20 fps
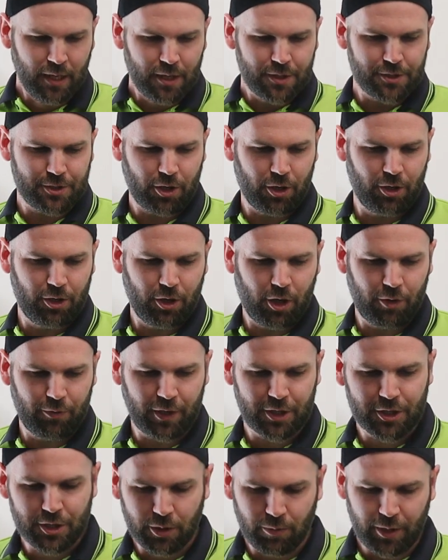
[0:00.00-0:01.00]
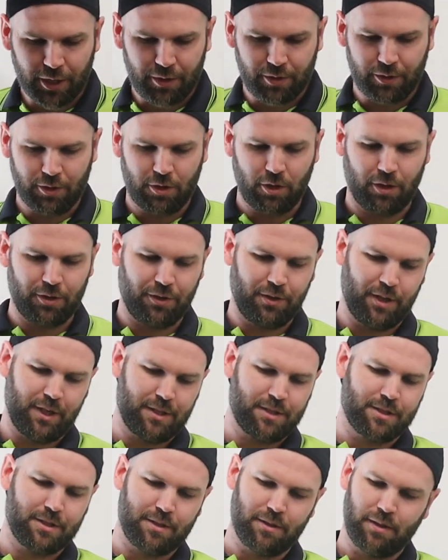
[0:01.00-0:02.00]
So I've actually went and got
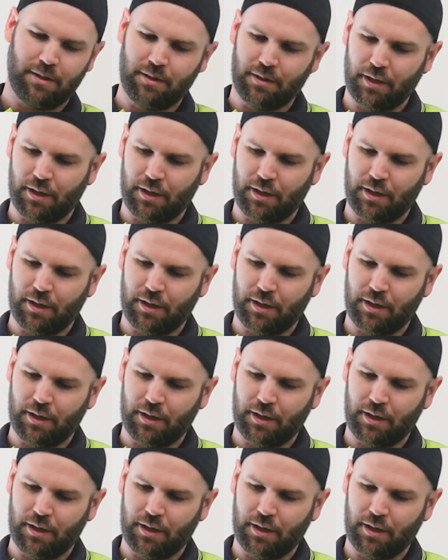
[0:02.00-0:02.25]
this